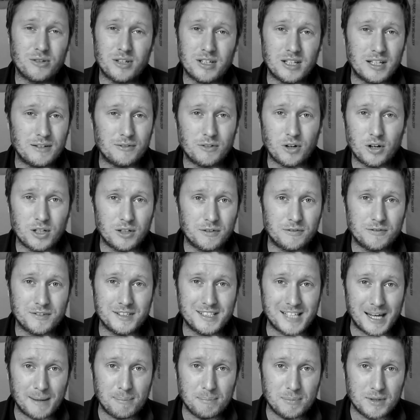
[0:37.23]
I don't think they've
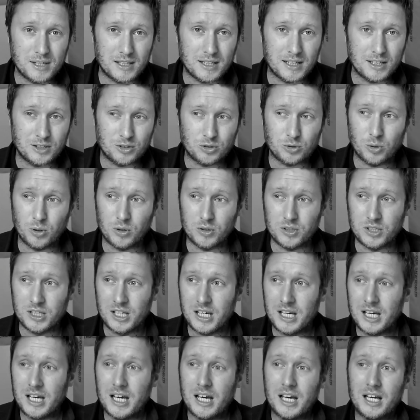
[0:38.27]
got enough depth in their
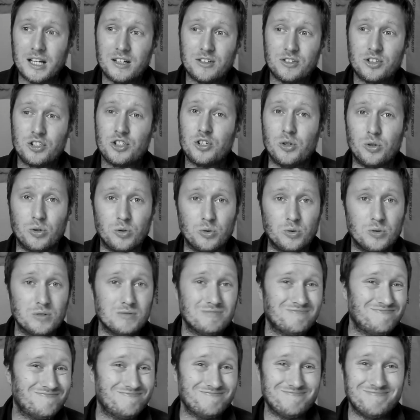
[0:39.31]
squad
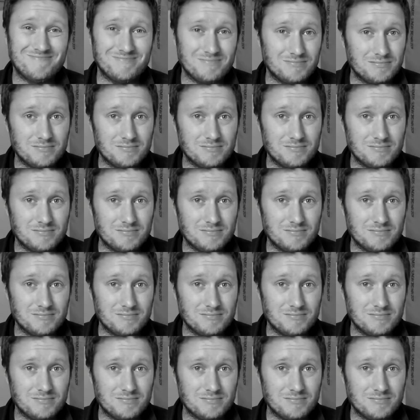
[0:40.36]
to